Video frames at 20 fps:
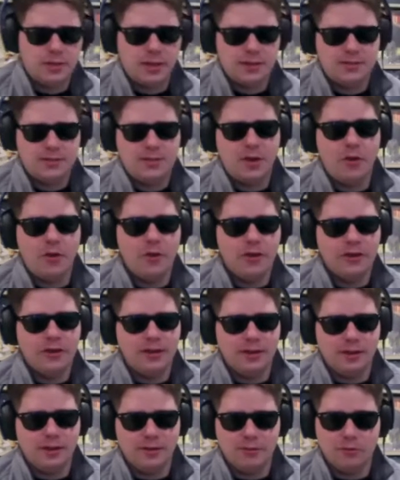so
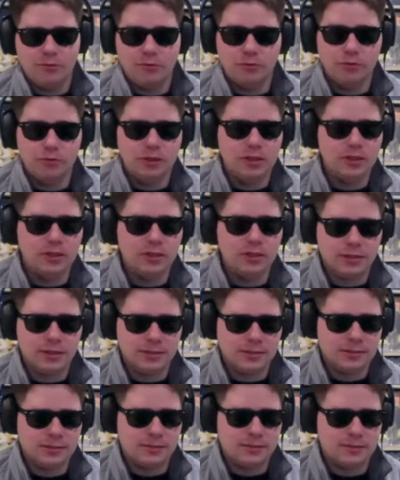into really
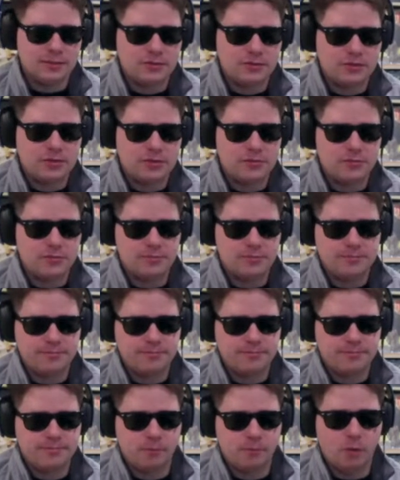
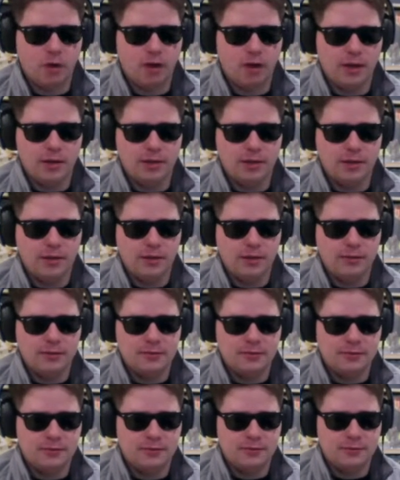wanting to...
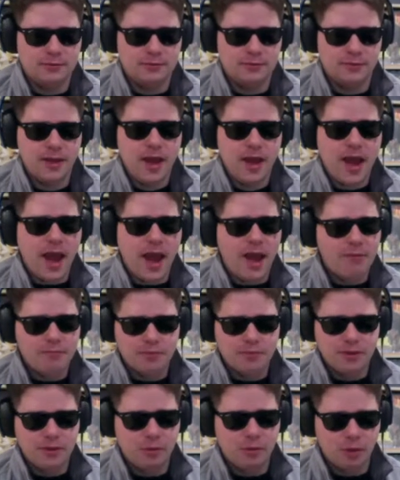I
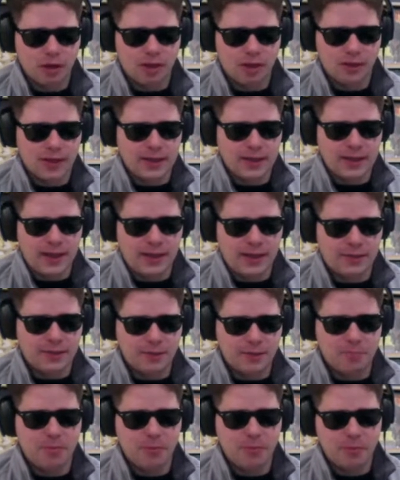really want to like
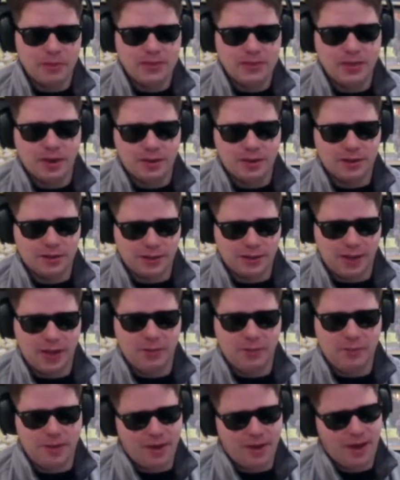Anthem, but we talked a lot
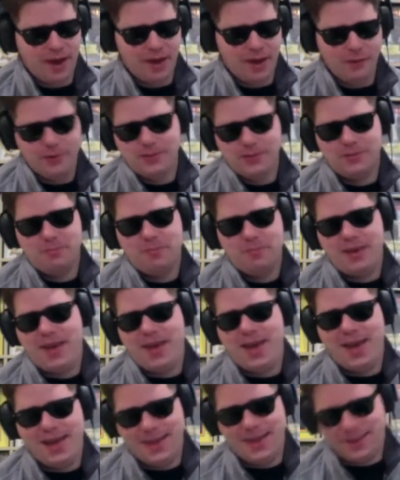about how it's
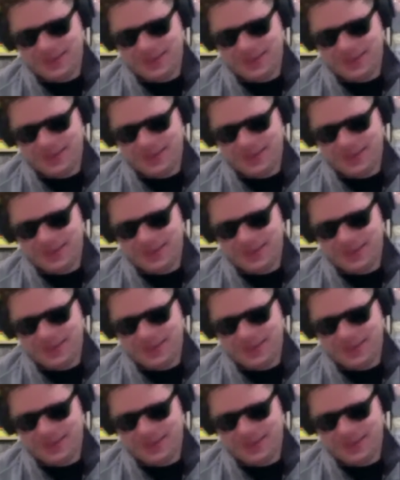bad.